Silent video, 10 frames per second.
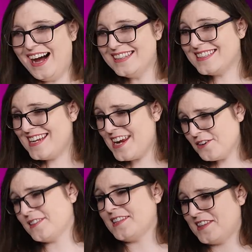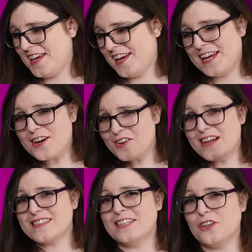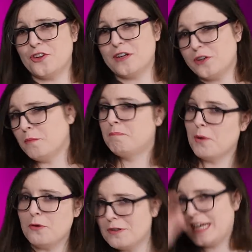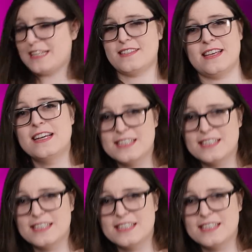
And here's the thing, here is another little bonus